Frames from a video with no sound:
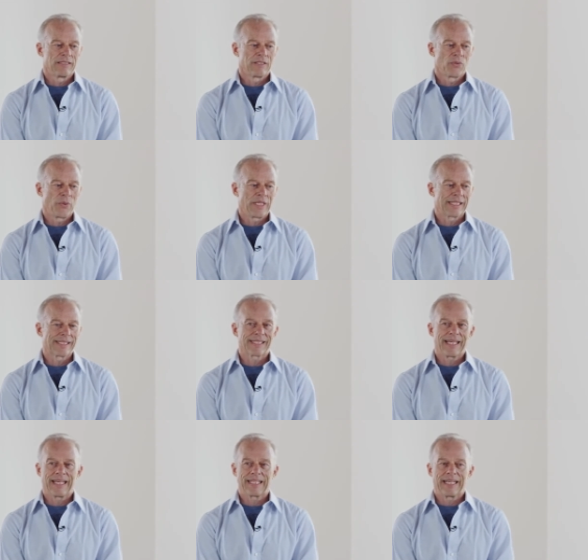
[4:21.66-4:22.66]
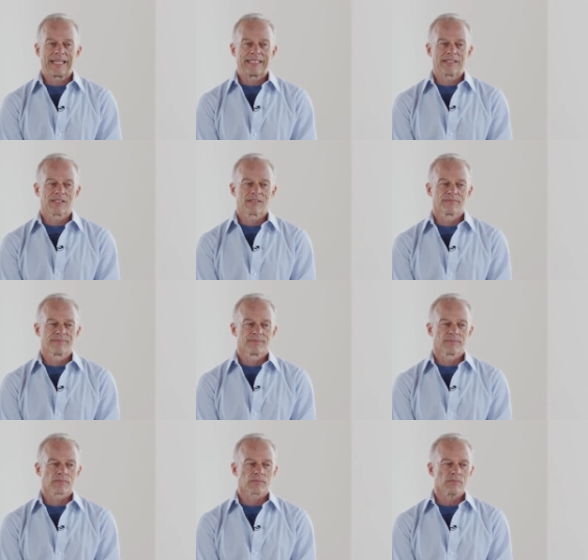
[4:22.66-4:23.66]
We can say that its
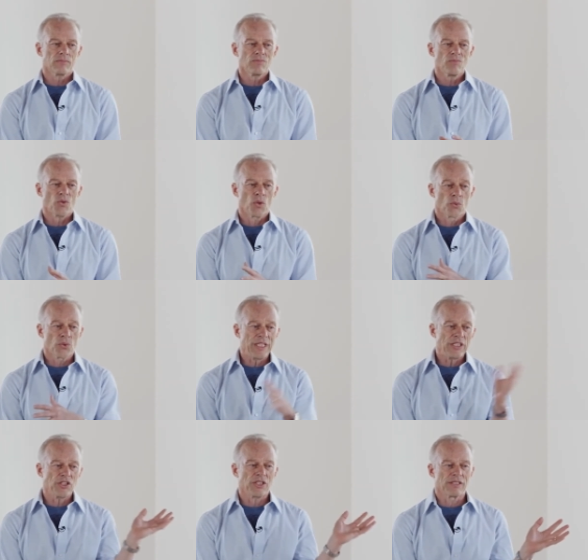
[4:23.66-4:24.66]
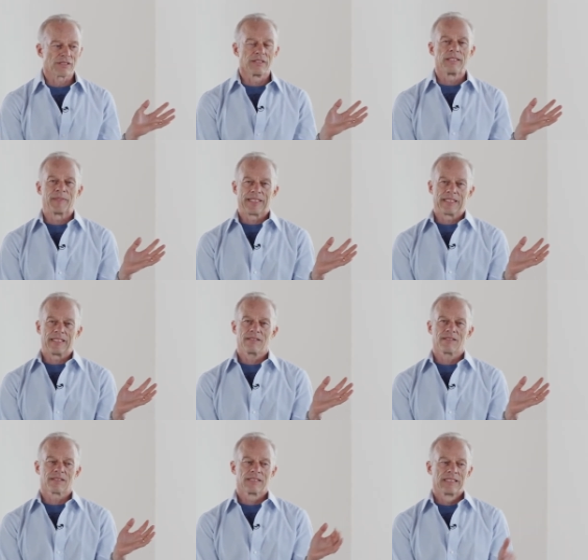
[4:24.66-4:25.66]
reach is
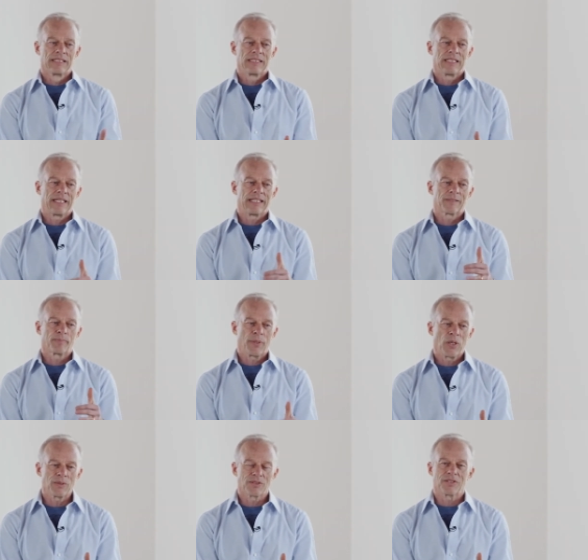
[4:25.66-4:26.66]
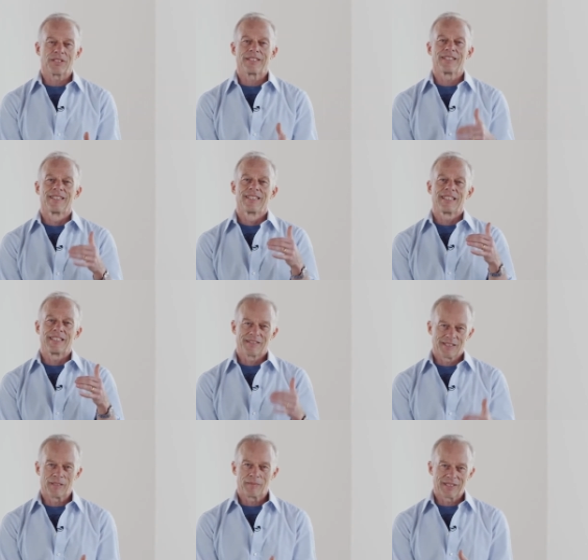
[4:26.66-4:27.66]
limitless and its potency
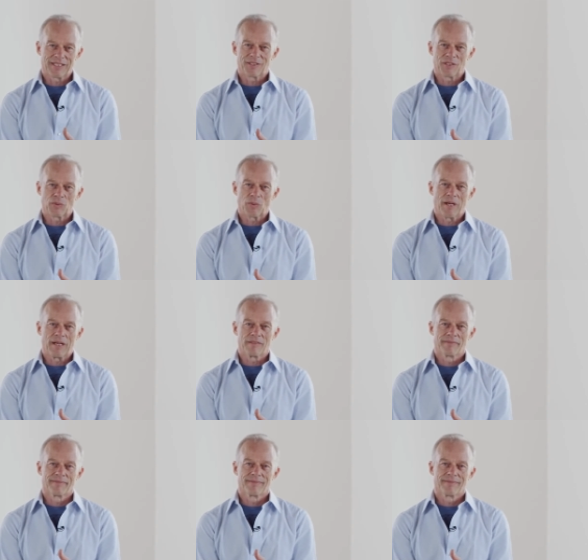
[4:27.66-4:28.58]
is limitless as well.